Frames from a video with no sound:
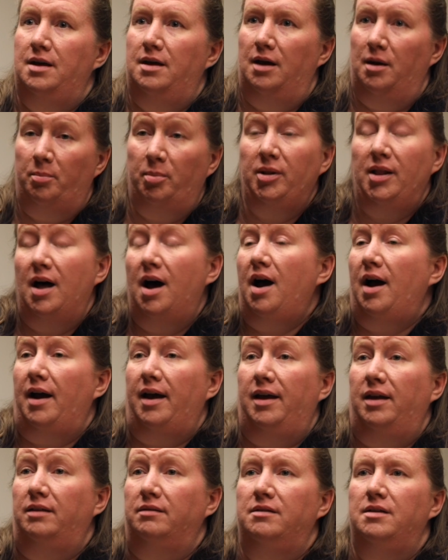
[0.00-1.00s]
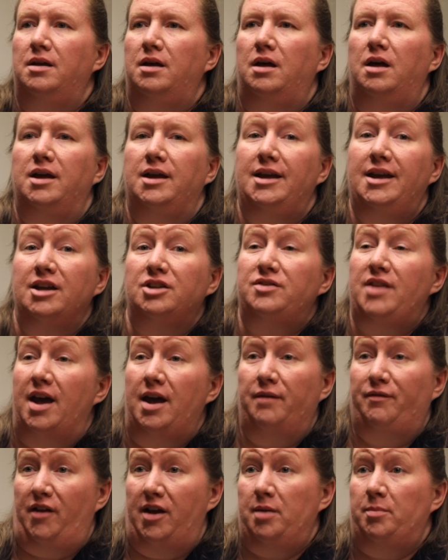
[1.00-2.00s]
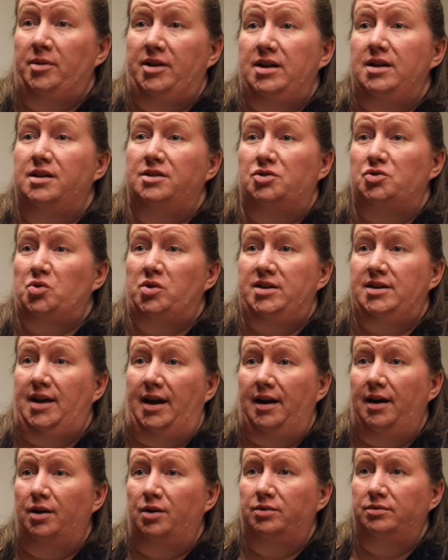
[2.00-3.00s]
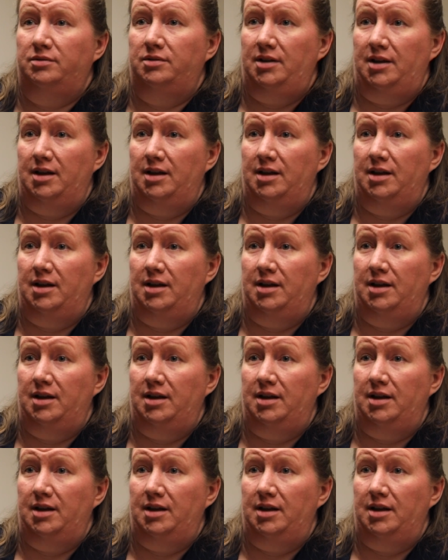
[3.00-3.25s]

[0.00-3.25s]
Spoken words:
apply, get that family history down